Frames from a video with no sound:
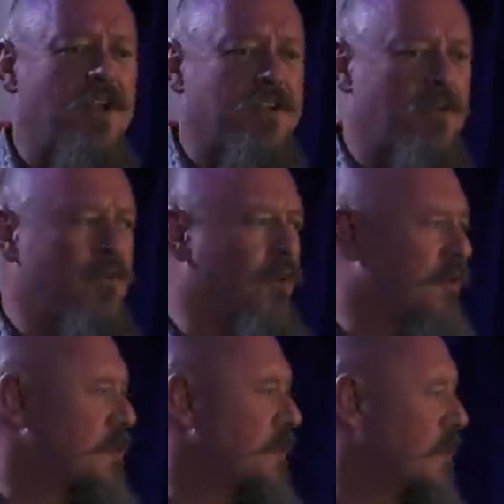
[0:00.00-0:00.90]
on your
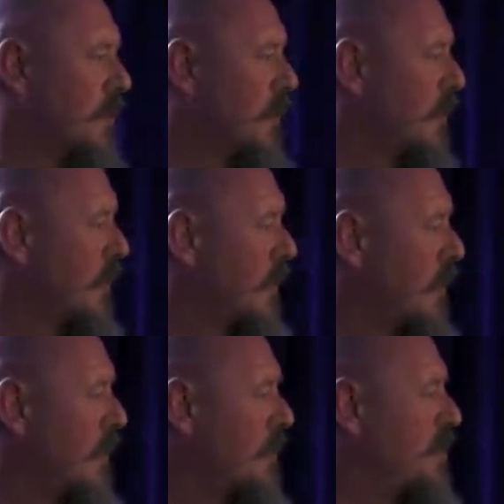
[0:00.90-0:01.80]
ruins
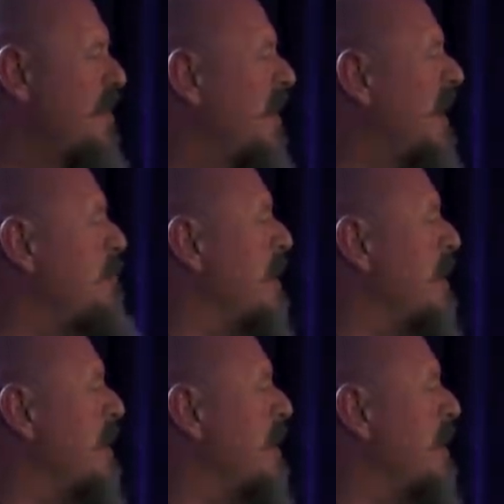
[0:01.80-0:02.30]
just to keep